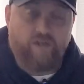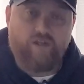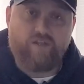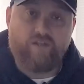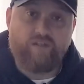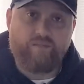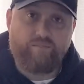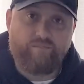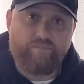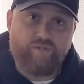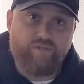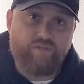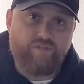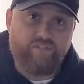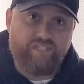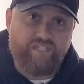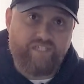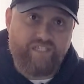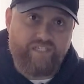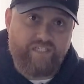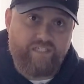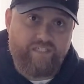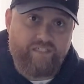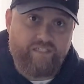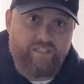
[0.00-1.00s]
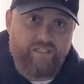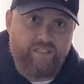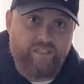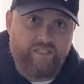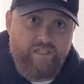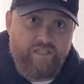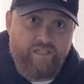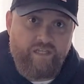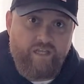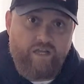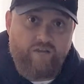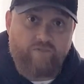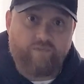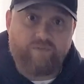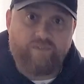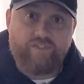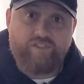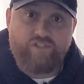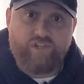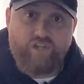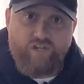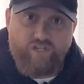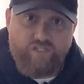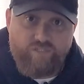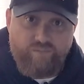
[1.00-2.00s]
on the built-in
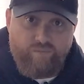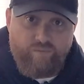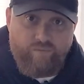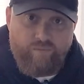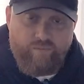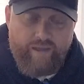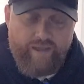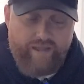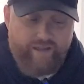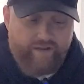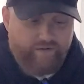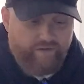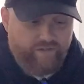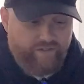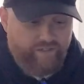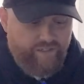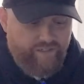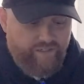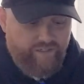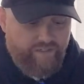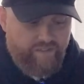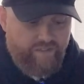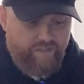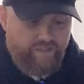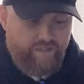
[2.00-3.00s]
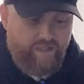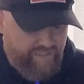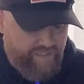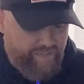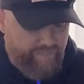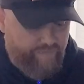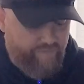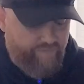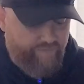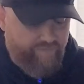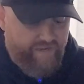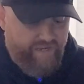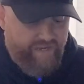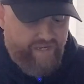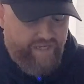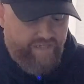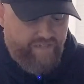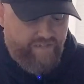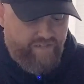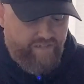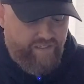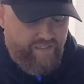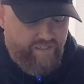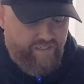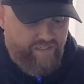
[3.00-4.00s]
rechargeable battery. They
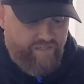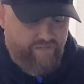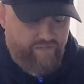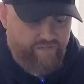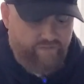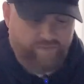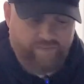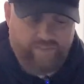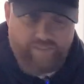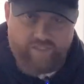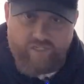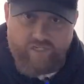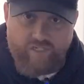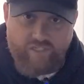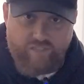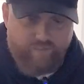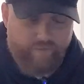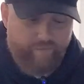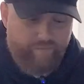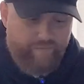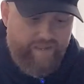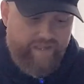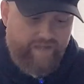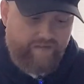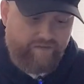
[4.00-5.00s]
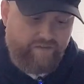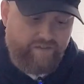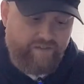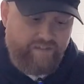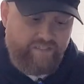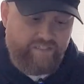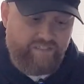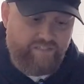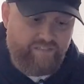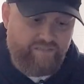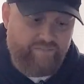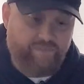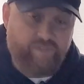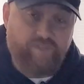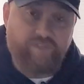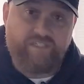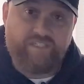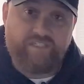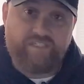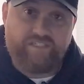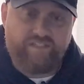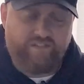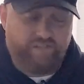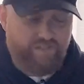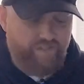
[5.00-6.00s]
provide the rechargeable battery that's built
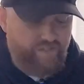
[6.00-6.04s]
into the